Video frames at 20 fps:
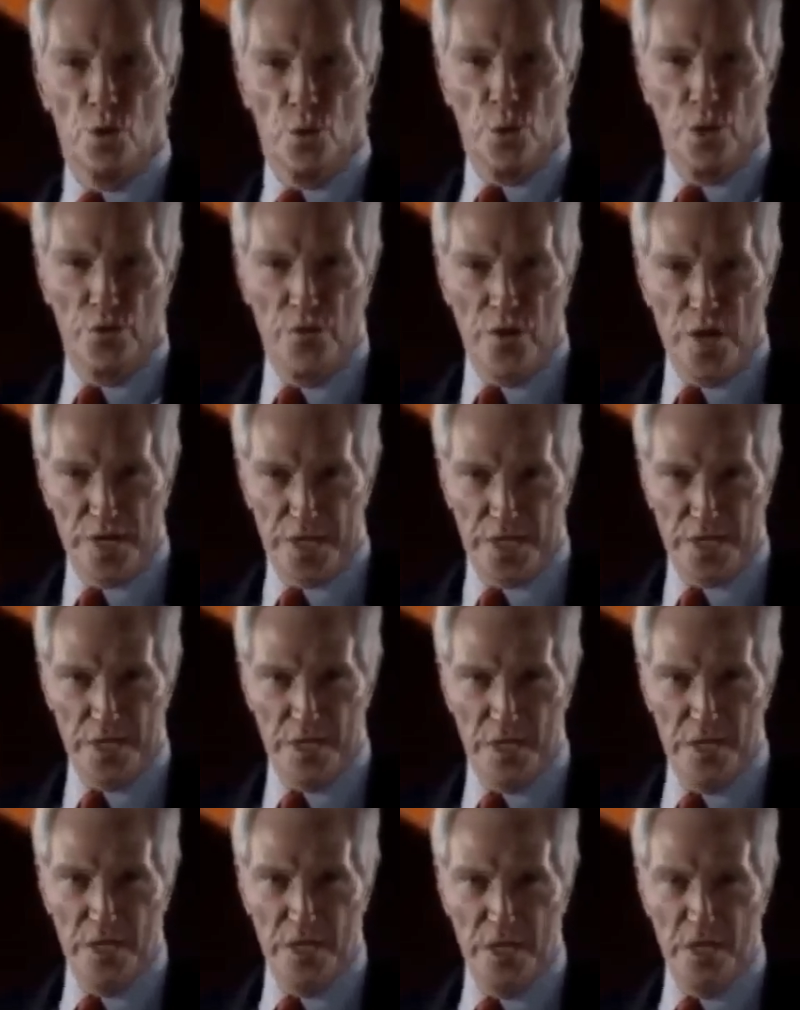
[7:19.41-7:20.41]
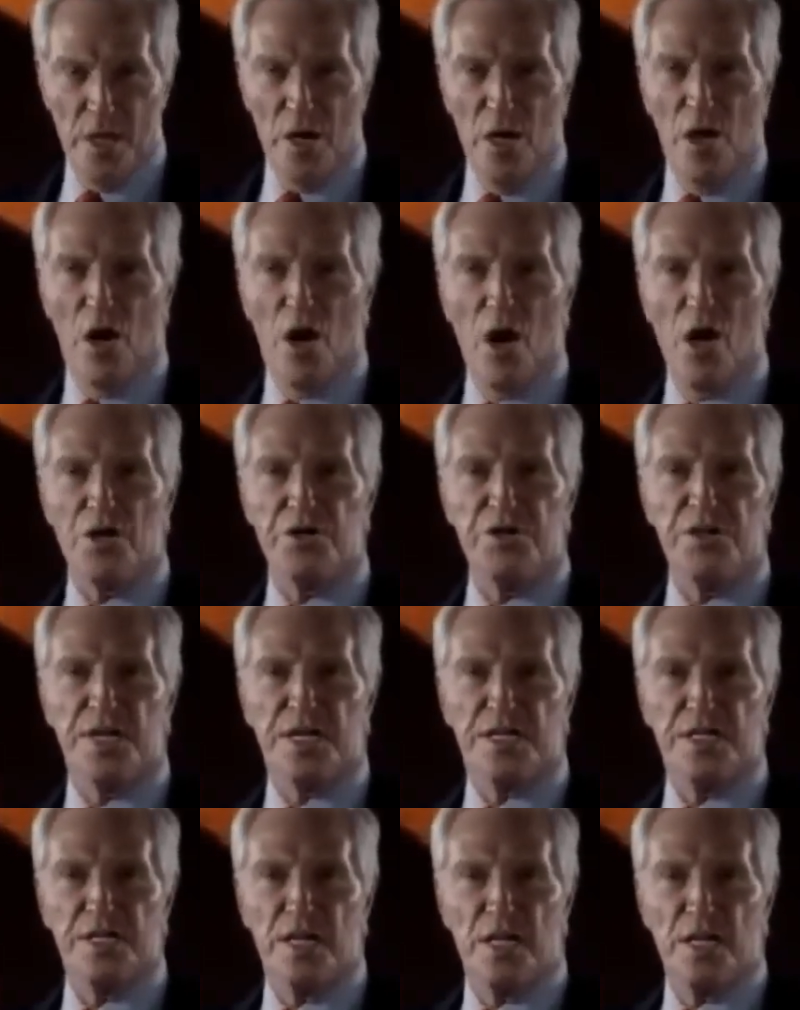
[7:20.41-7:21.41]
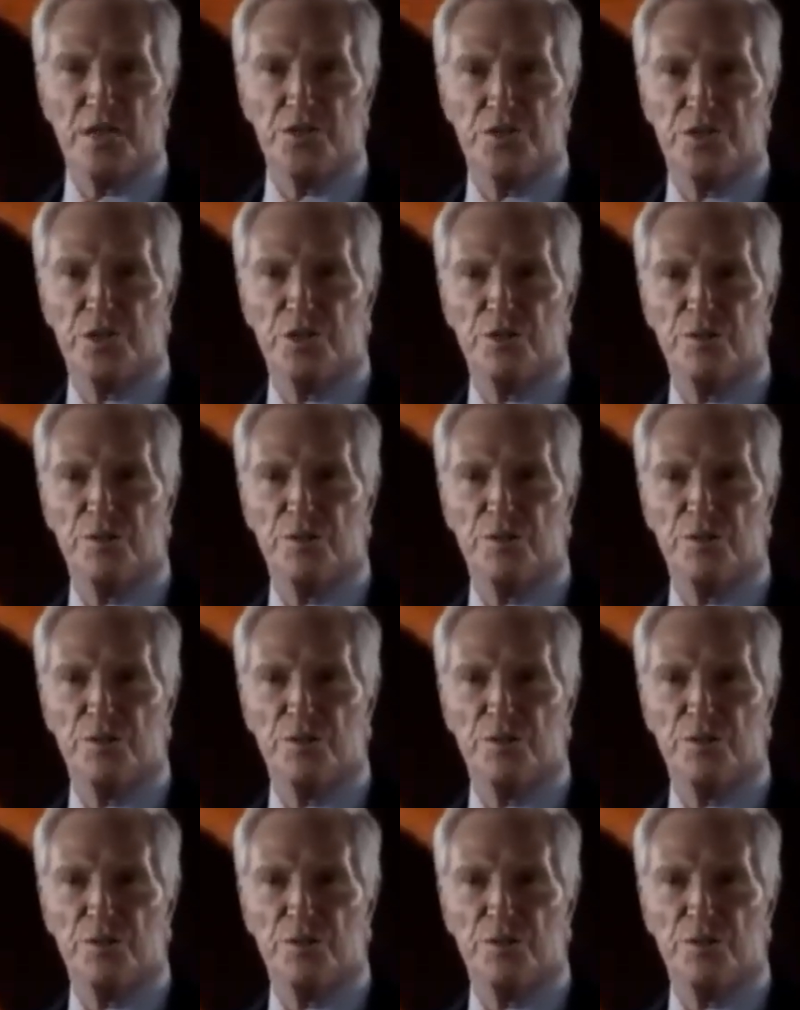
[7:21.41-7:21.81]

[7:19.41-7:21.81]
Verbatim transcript: When ready, our technology